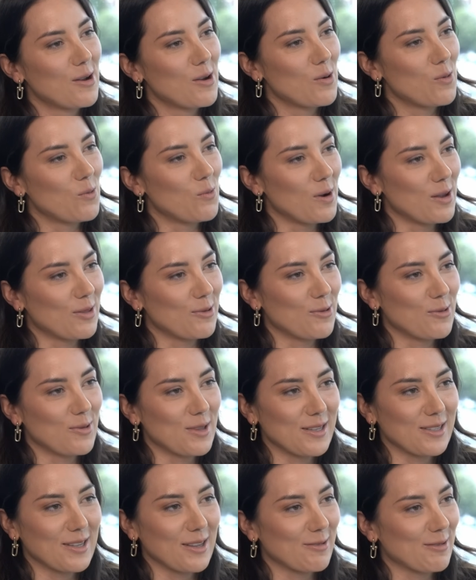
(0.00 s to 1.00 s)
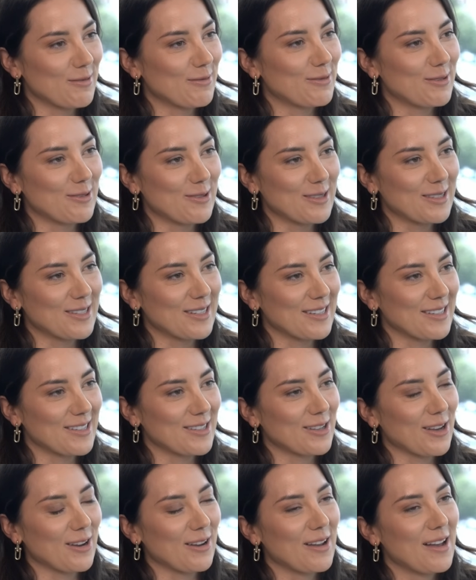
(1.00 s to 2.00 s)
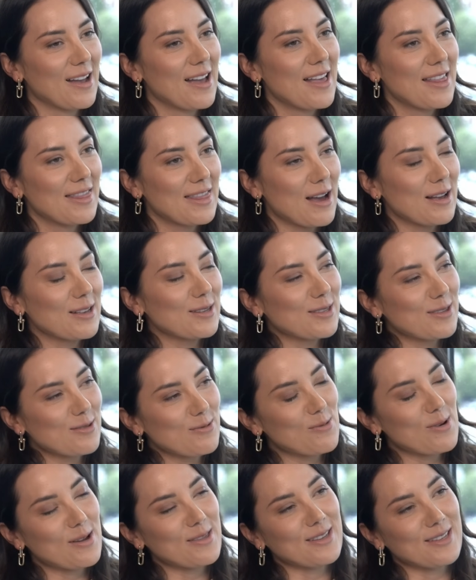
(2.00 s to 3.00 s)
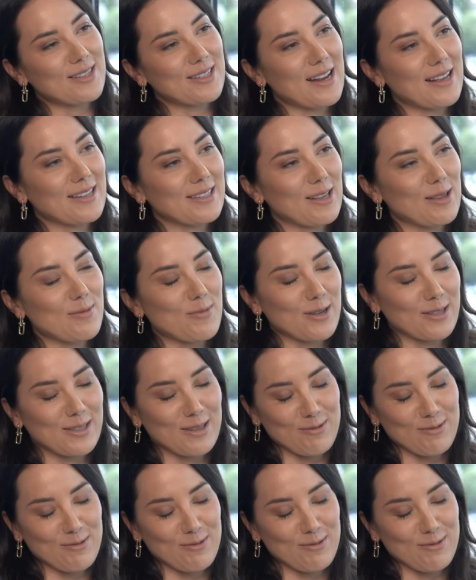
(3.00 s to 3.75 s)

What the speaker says: with all these other influences. So that's the one that stands out the most.